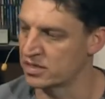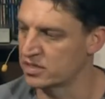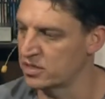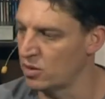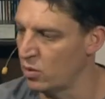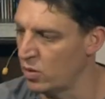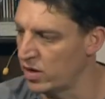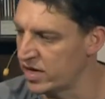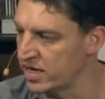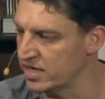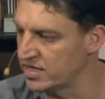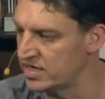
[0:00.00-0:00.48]
So
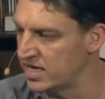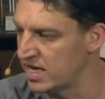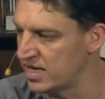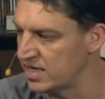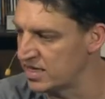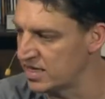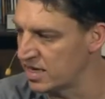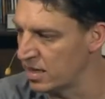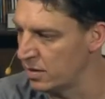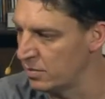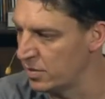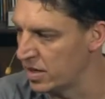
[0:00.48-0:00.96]
what does
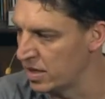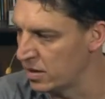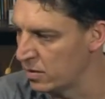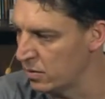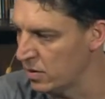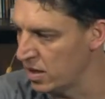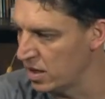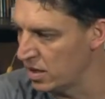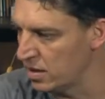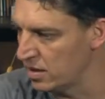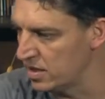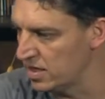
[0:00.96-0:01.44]
that tell me?
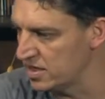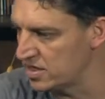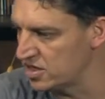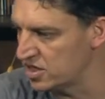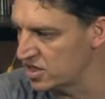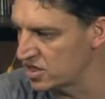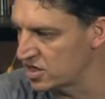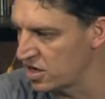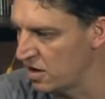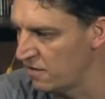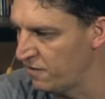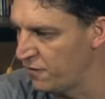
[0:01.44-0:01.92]
Well, let's
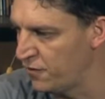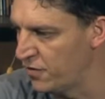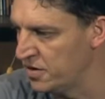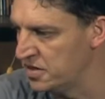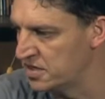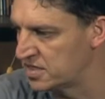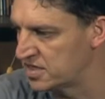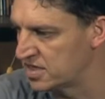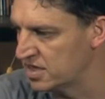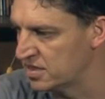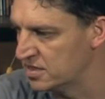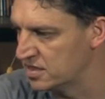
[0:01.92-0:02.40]
just go for
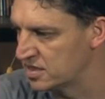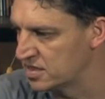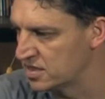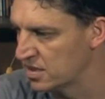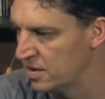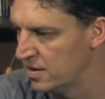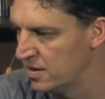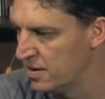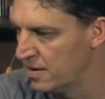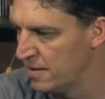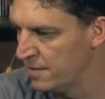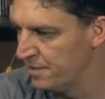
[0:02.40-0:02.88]
instance.
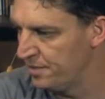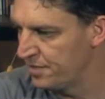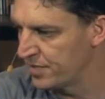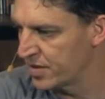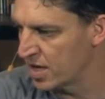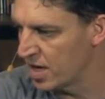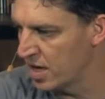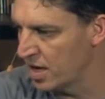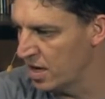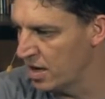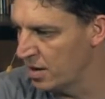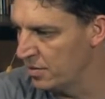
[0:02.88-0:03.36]

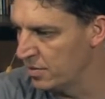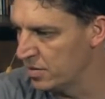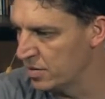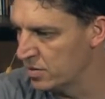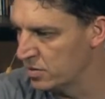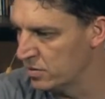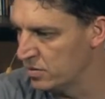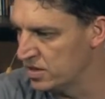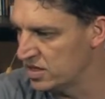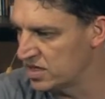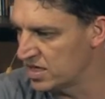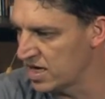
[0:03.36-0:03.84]

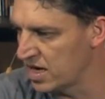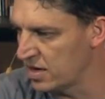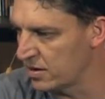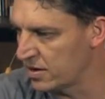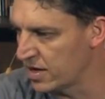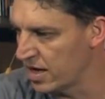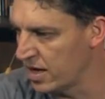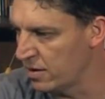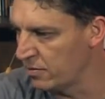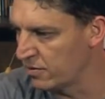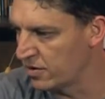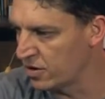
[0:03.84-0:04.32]
We say,
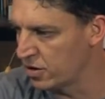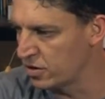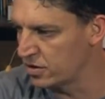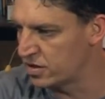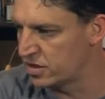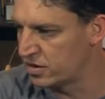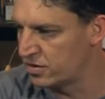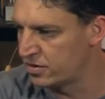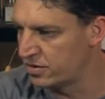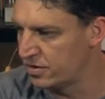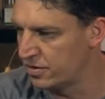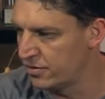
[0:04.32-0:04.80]
okay, we've
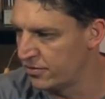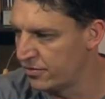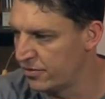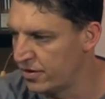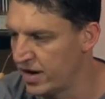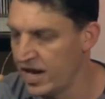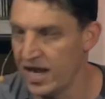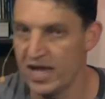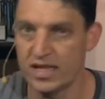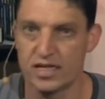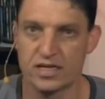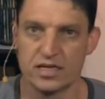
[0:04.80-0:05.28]
got
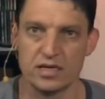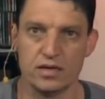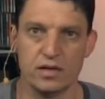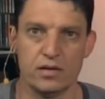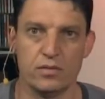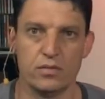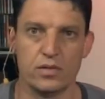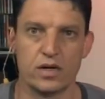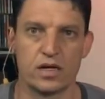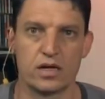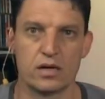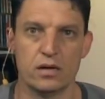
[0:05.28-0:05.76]
red
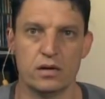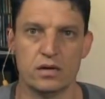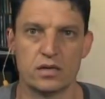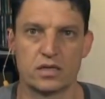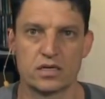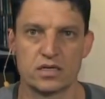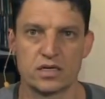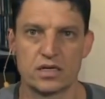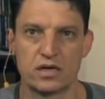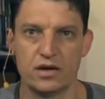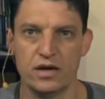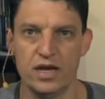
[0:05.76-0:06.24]
and we've
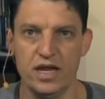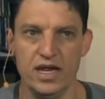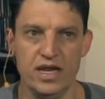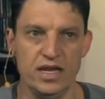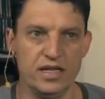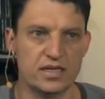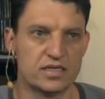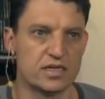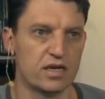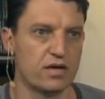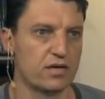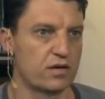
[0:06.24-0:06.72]
got
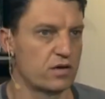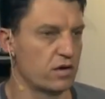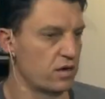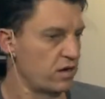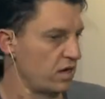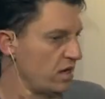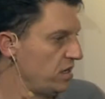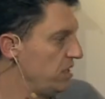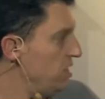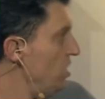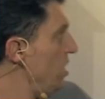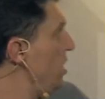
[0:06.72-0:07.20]
green. So I've got
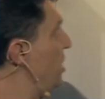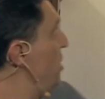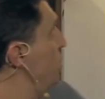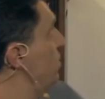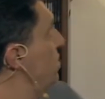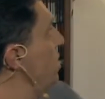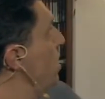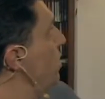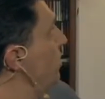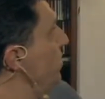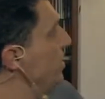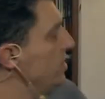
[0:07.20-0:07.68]
a yellow
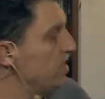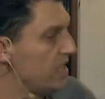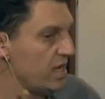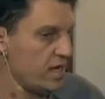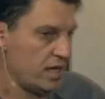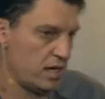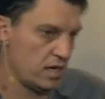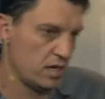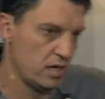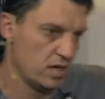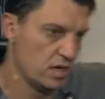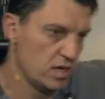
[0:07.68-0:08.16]
going
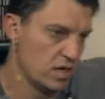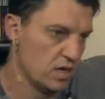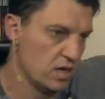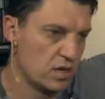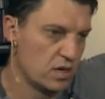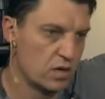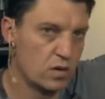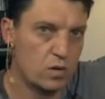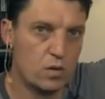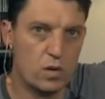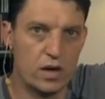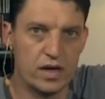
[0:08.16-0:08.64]
there.
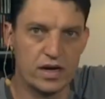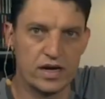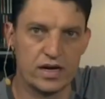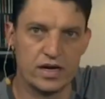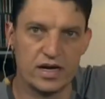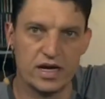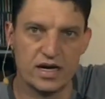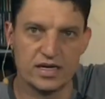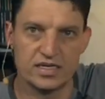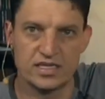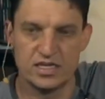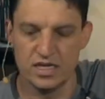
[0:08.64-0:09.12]
Quite a
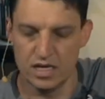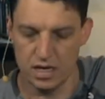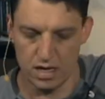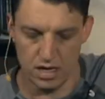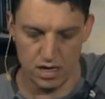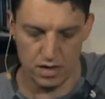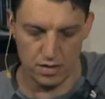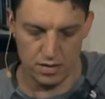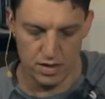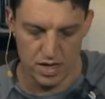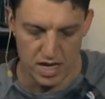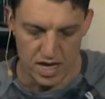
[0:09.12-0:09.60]
nice
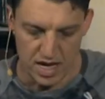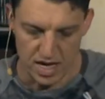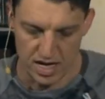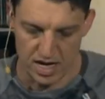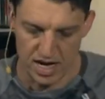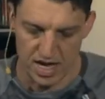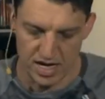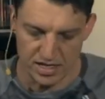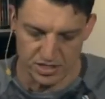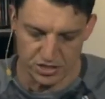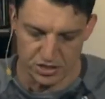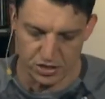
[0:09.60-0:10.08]
yellow.
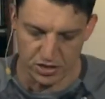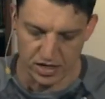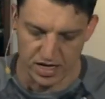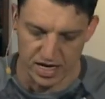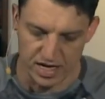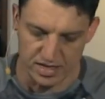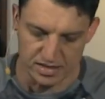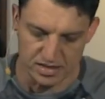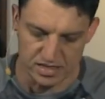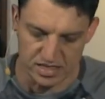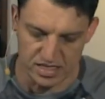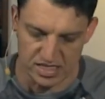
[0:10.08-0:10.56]
And as you
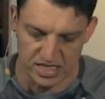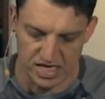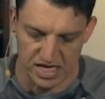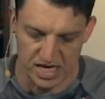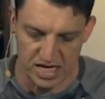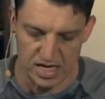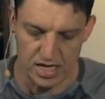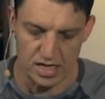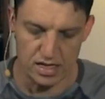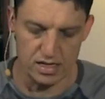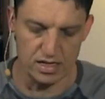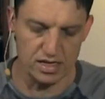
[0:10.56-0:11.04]
can
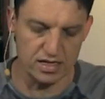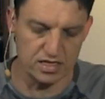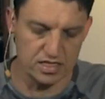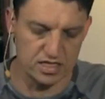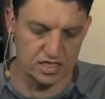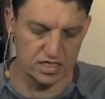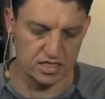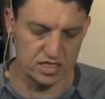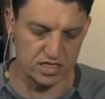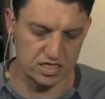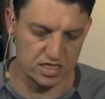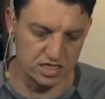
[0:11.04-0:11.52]
see,
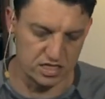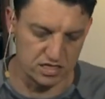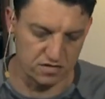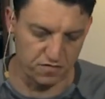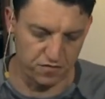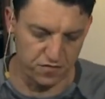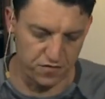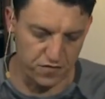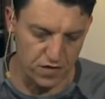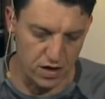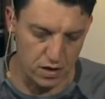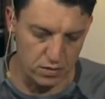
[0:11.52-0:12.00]
let's
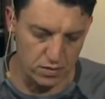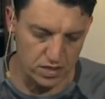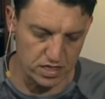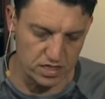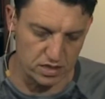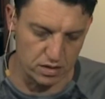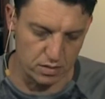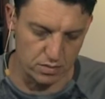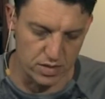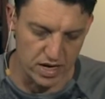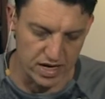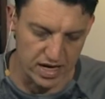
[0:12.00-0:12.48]
just throw it
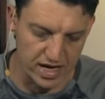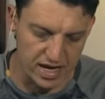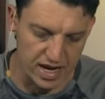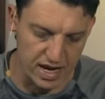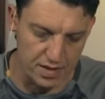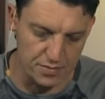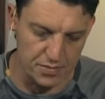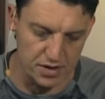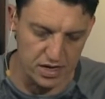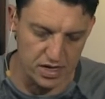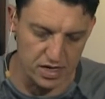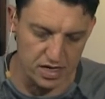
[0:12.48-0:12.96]
here on my
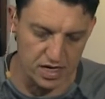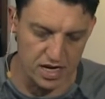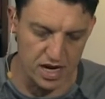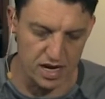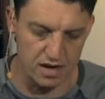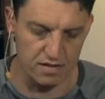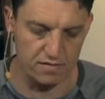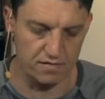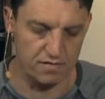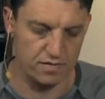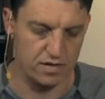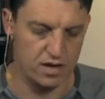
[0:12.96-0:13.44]
camera
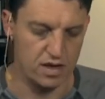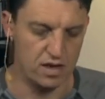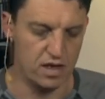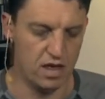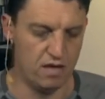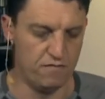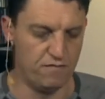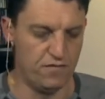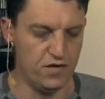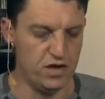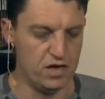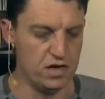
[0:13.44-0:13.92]
again.
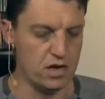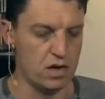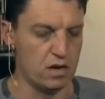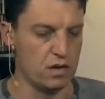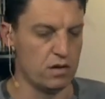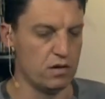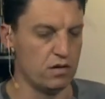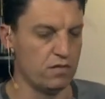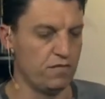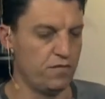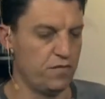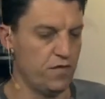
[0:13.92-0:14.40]
A
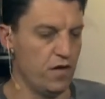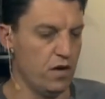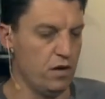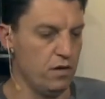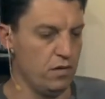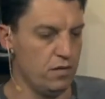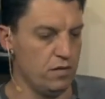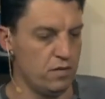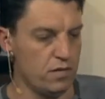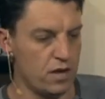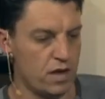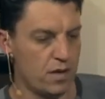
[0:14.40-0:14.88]
video
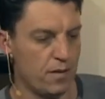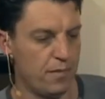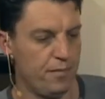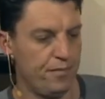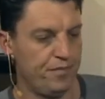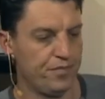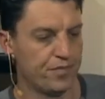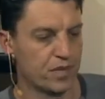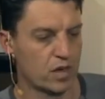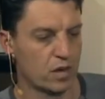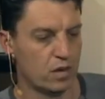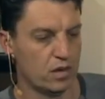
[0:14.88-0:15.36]
phone.
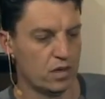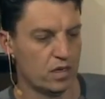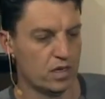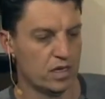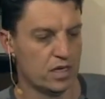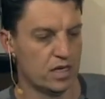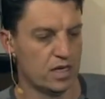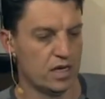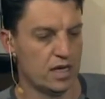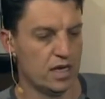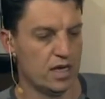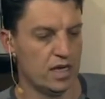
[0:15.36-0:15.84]

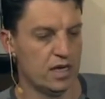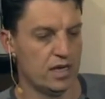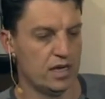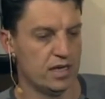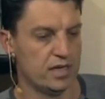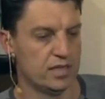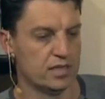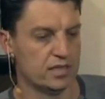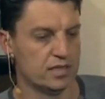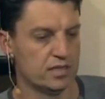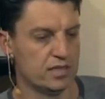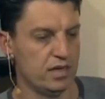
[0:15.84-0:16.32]

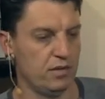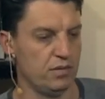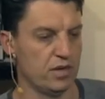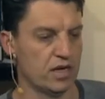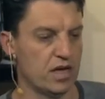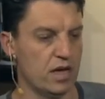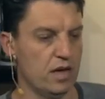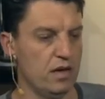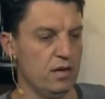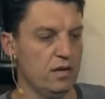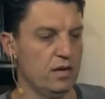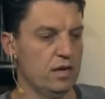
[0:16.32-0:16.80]
There we
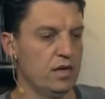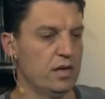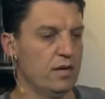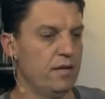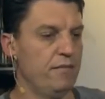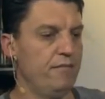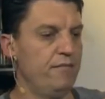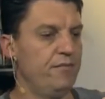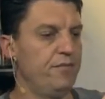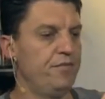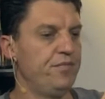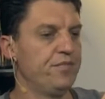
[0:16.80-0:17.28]
go.
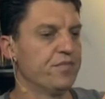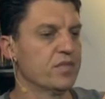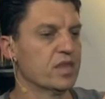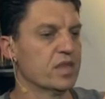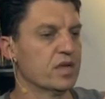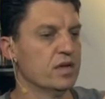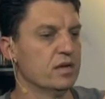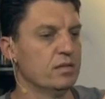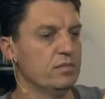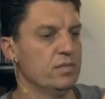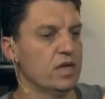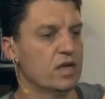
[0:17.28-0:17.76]

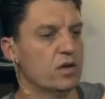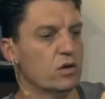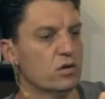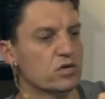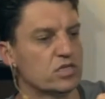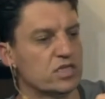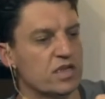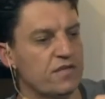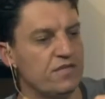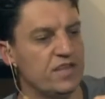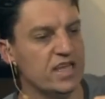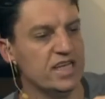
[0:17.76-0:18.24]

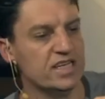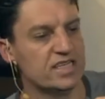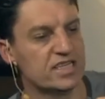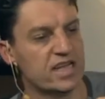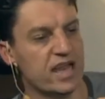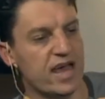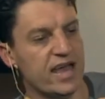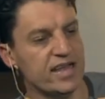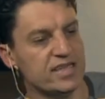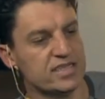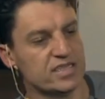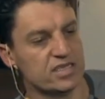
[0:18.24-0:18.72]
Because of these
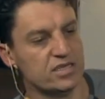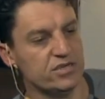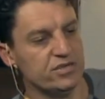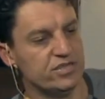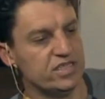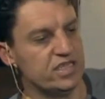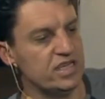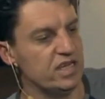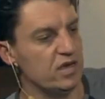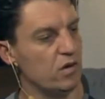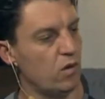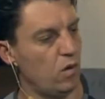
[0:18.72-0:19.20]
lights, you
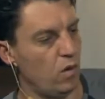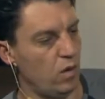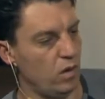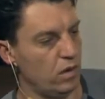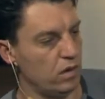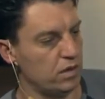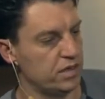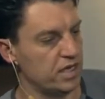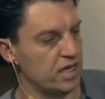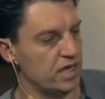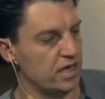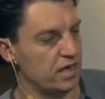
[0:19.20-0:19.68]
see
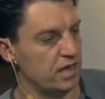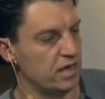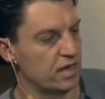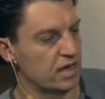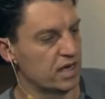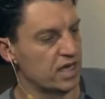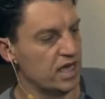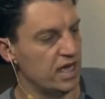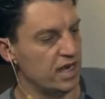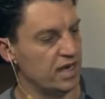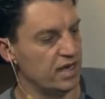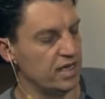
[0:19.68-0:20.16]
all the
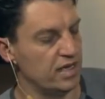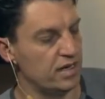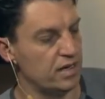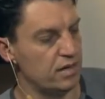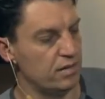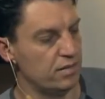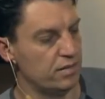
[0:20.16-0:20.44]
color.